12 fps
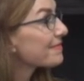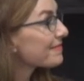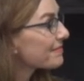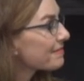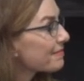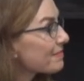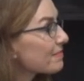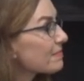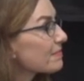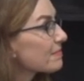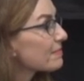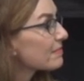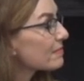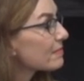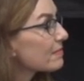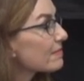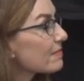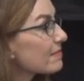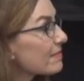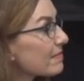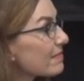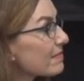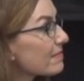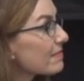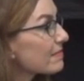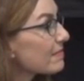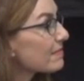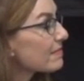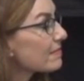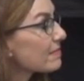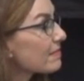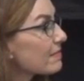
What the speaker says: The person shown says nothing.